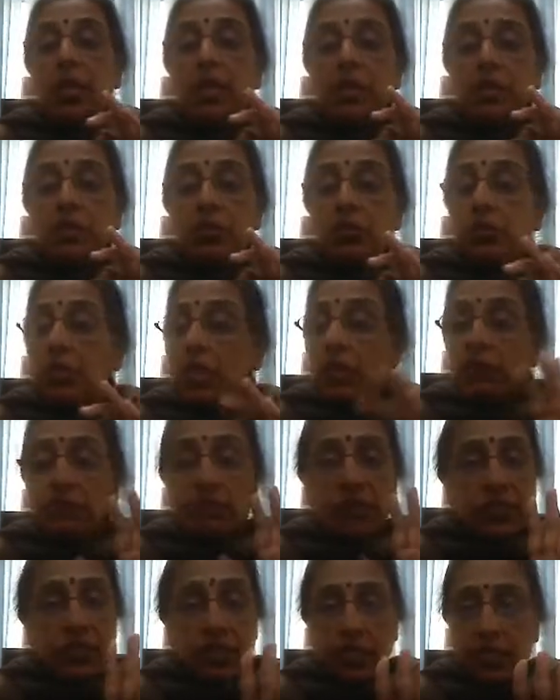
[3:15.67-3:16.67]
So they're
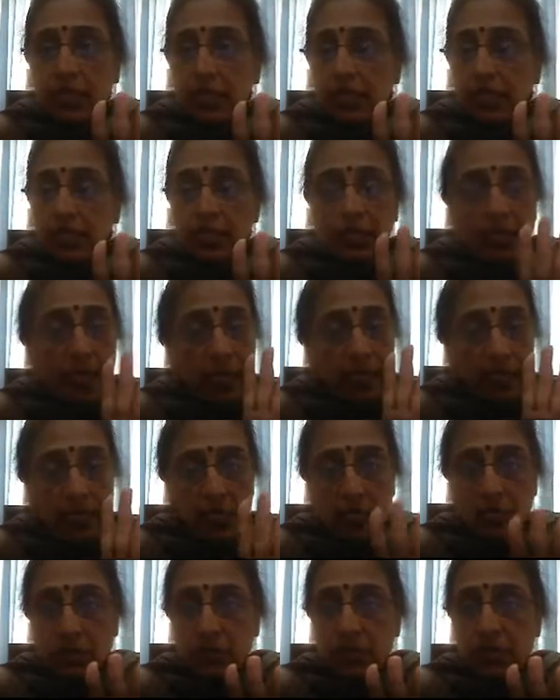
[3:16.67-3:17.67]
physical, they
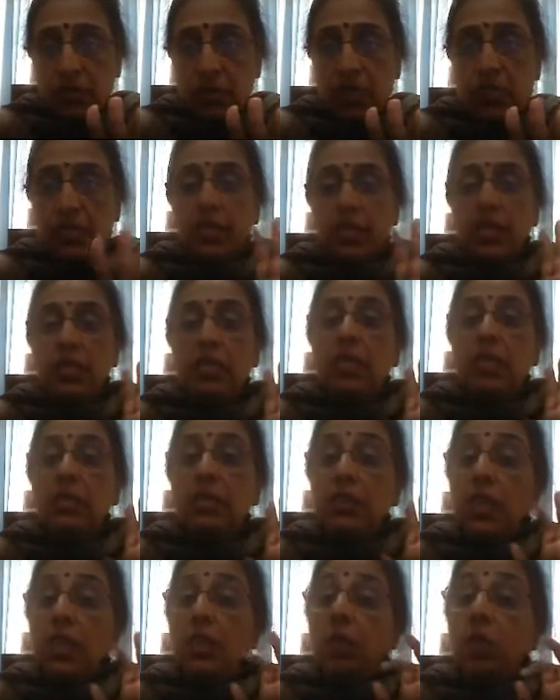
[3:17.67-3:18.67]
exist physically,
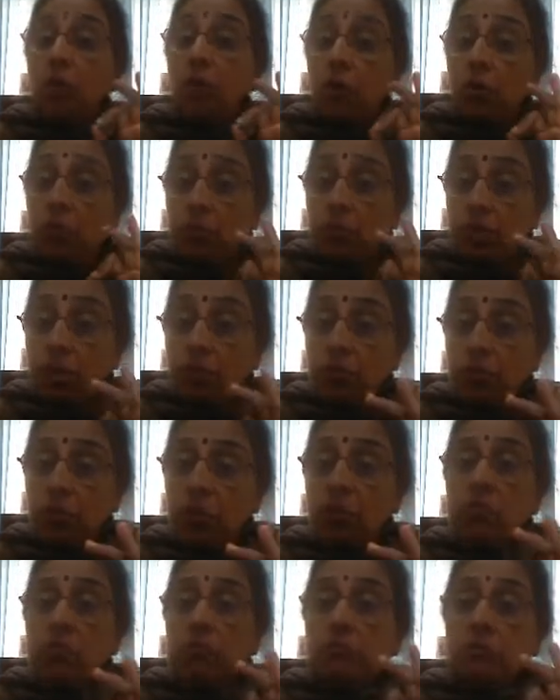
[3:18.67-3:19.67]
they
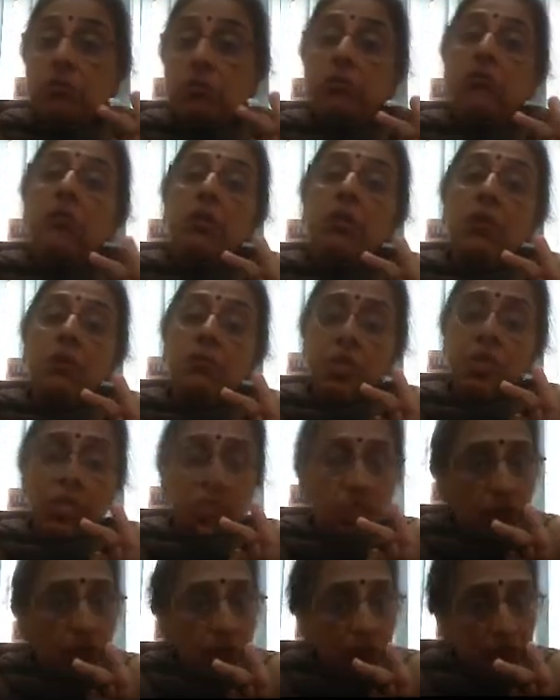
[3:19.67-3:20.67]
contribute to the
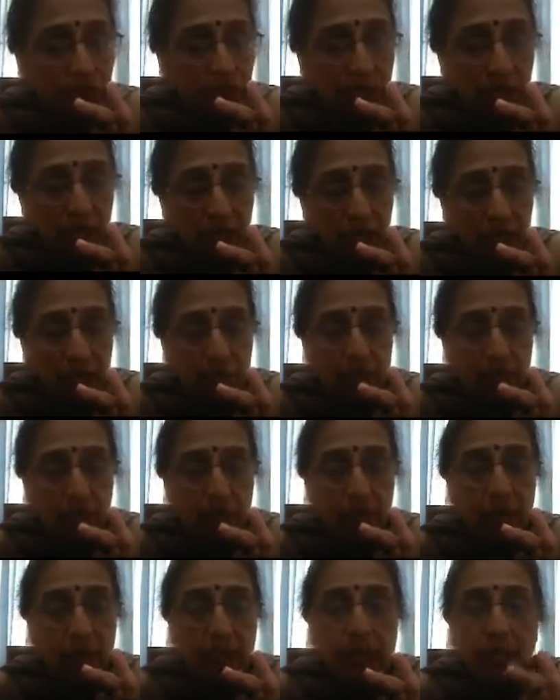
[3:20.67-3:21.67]
objective function as well,
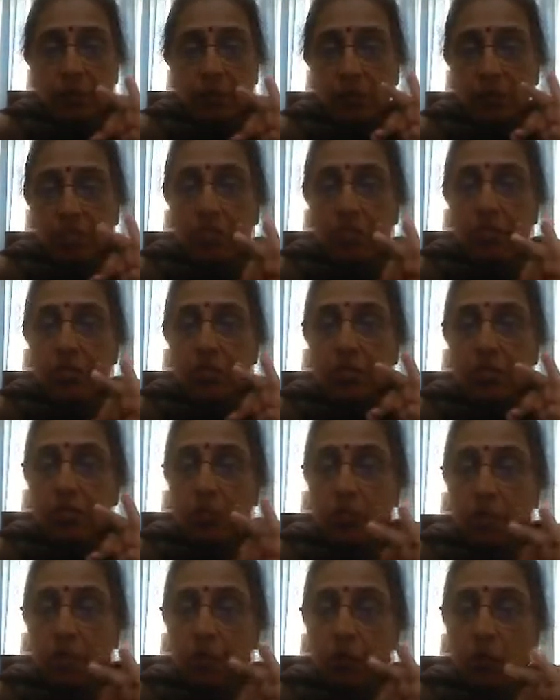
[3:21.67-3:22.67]
because
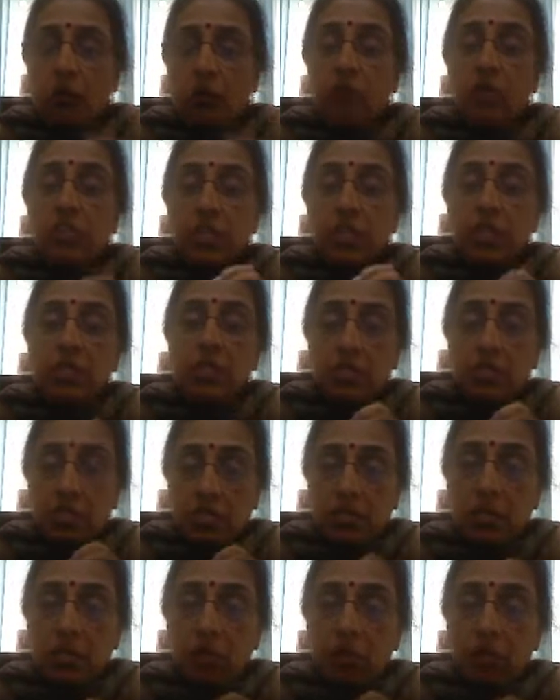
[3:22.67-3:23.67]
the
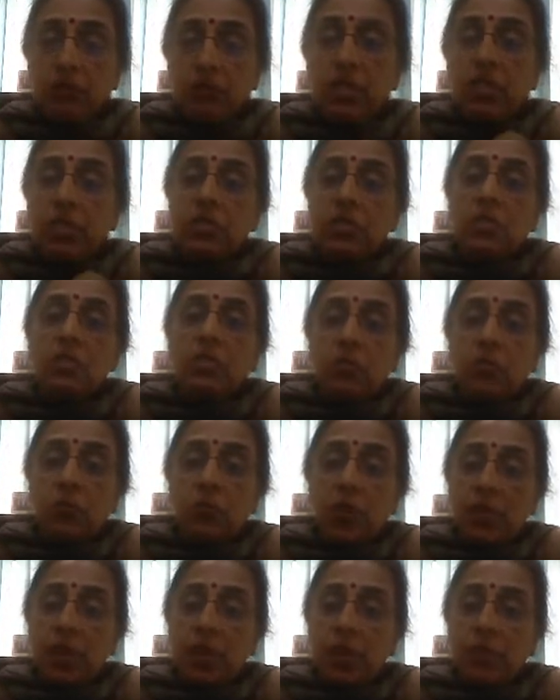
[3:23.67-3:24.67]
coefficients of the decision
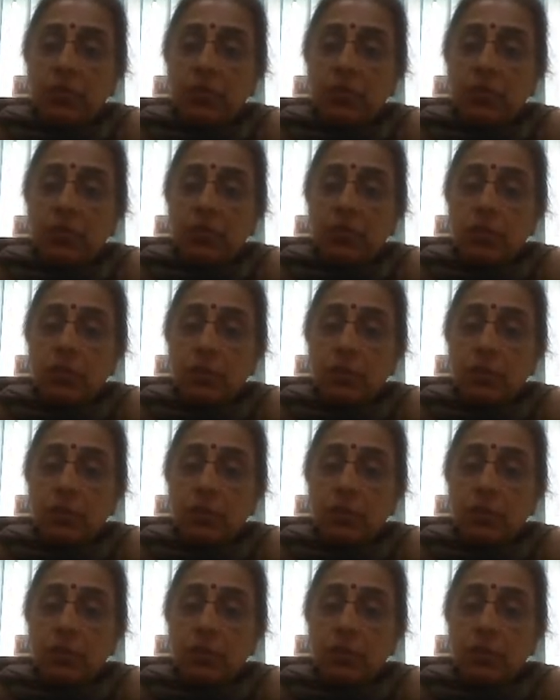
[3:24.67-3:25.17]
variables